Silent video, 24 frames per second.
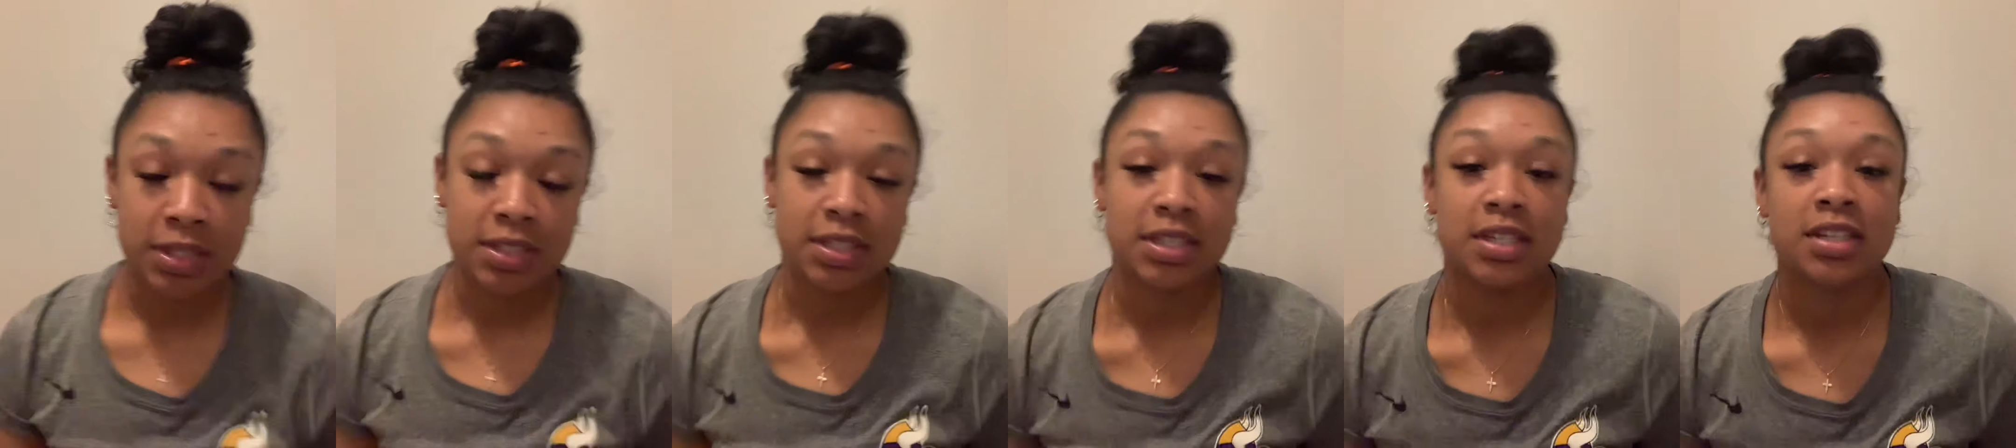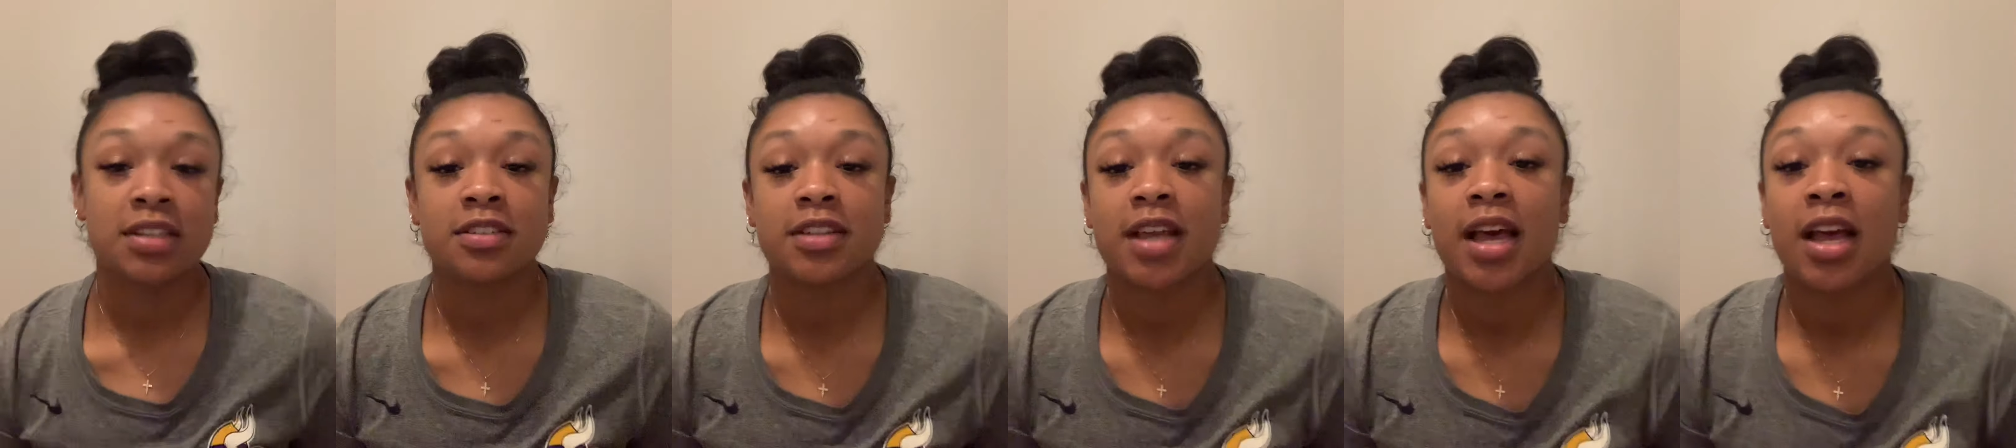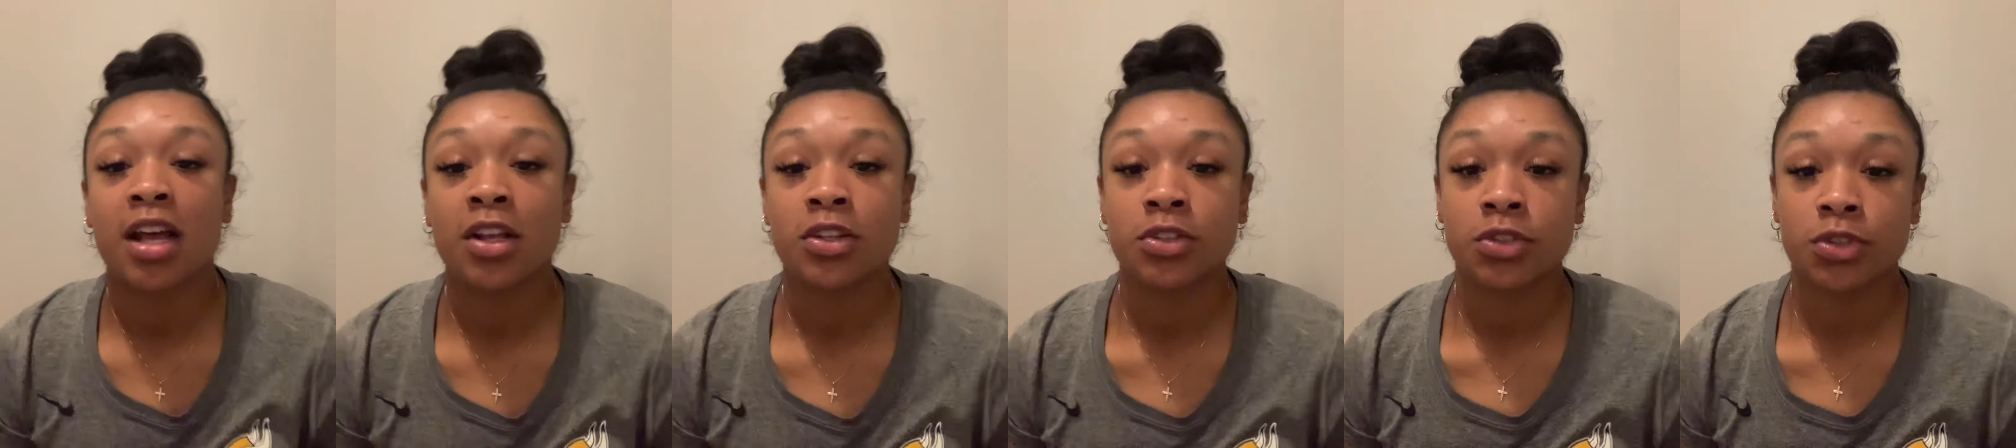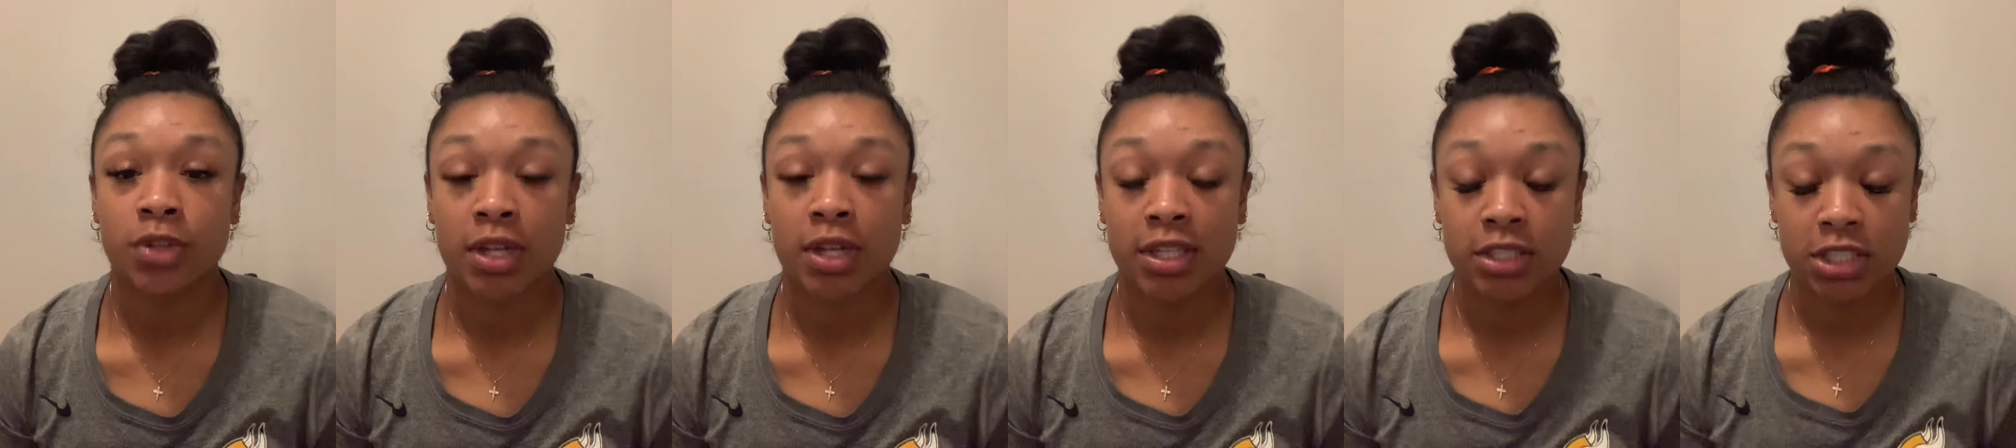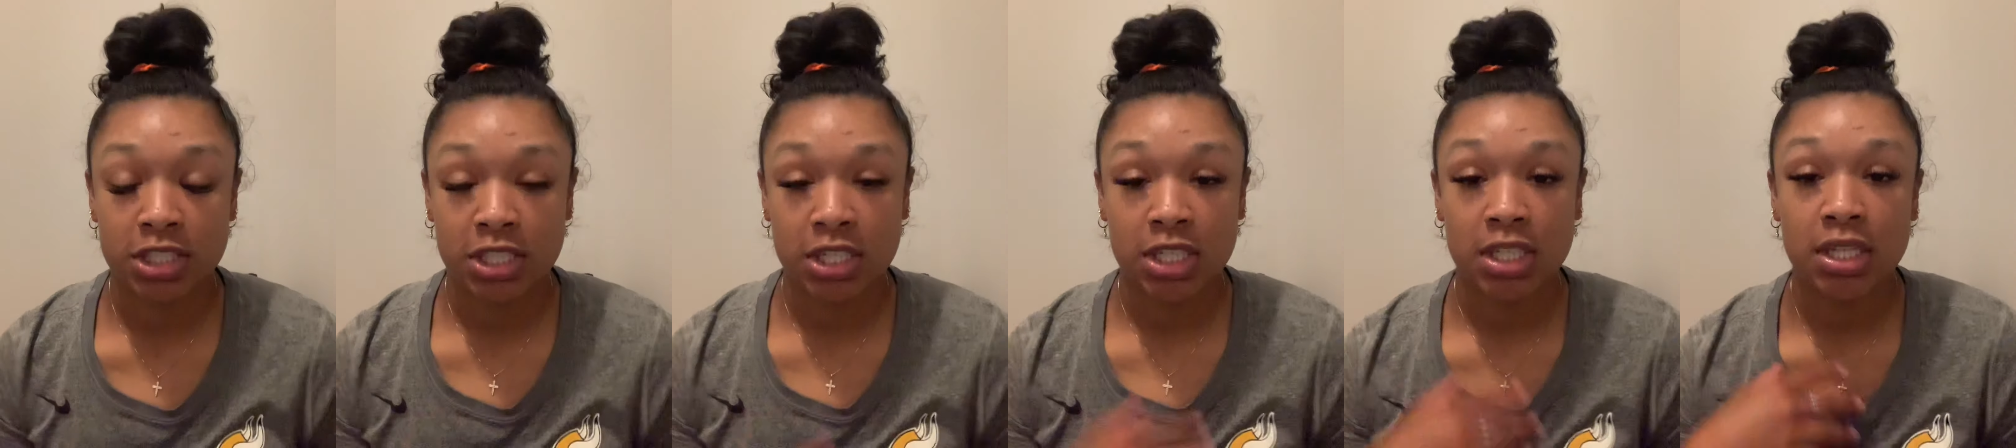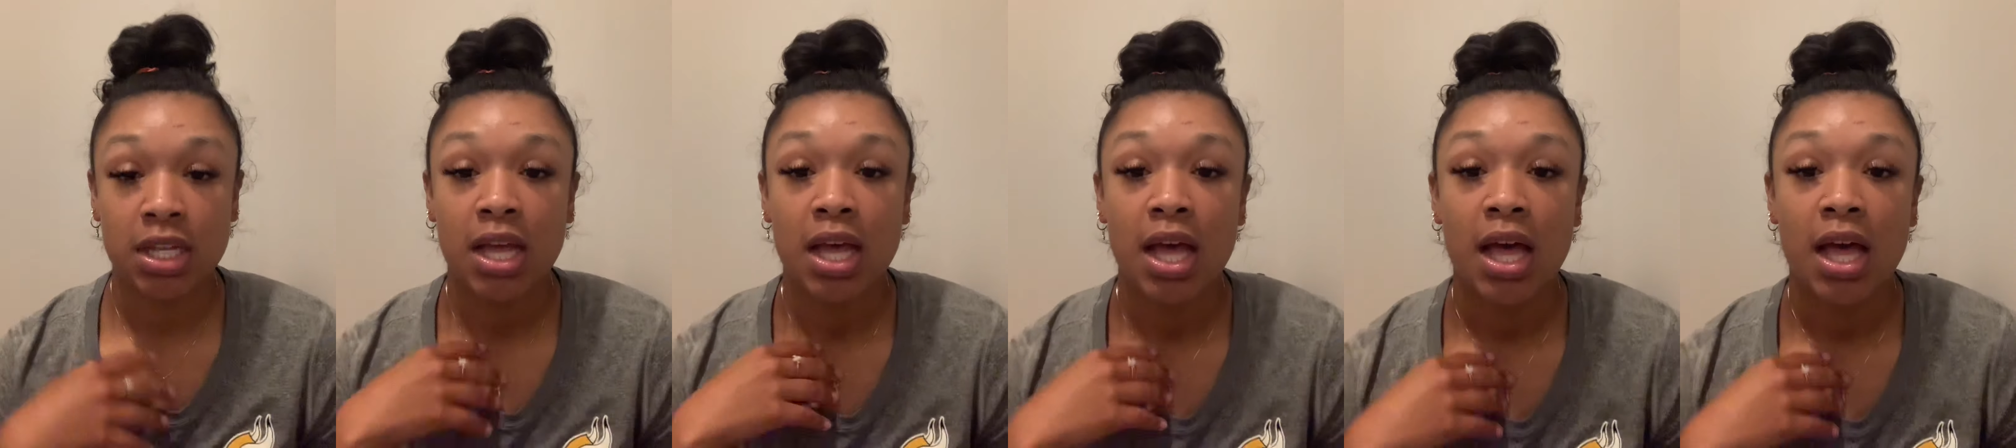the static stretching,